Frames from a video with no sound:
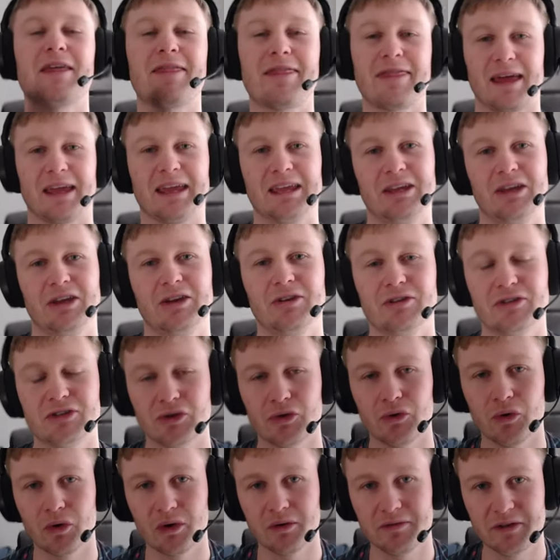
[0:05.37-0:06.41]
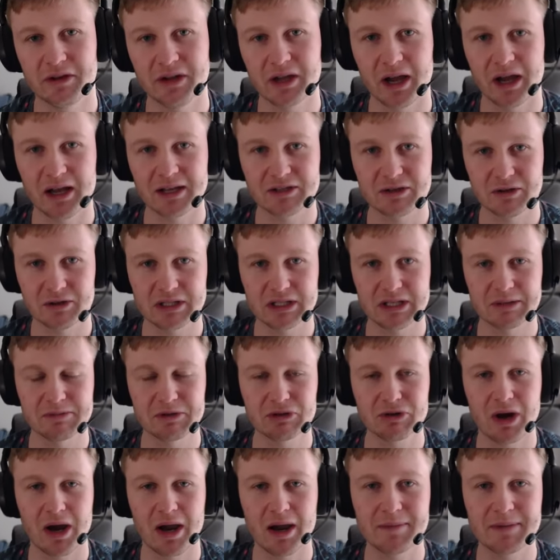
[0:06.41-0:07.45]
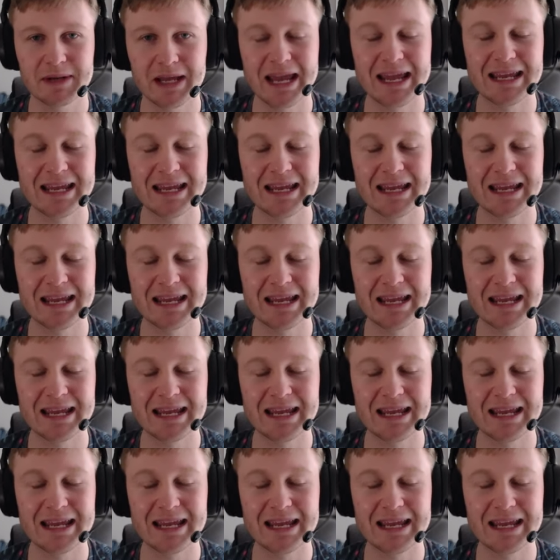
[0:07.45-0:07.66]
thank you to all of you guys who are subscribed.